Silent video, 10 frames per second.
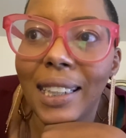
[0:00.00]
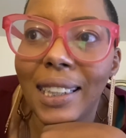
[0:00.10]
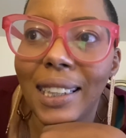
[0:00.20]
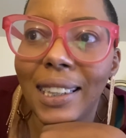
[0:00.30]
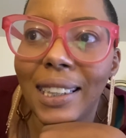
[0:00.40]

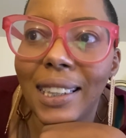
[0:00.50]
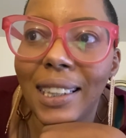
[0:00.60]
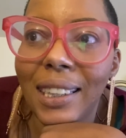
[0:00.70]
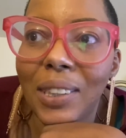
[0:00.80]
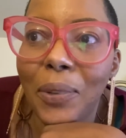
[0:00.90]
This is
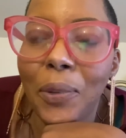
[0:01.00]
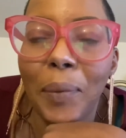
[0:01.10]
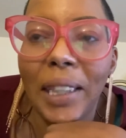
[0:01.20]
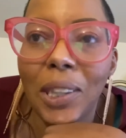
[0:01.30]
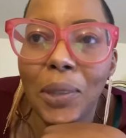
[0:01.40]
this going
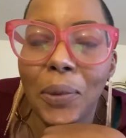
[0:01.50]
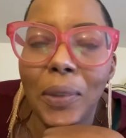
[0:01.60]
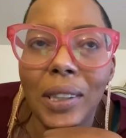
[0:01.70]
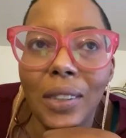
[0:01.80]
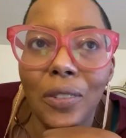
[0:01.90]
back to school
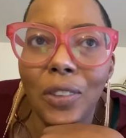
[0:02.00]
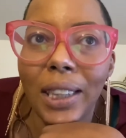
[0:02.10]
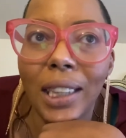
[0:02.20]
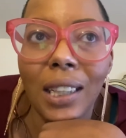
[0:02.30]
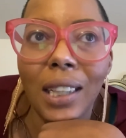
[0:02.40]
is a
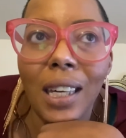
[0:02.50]
really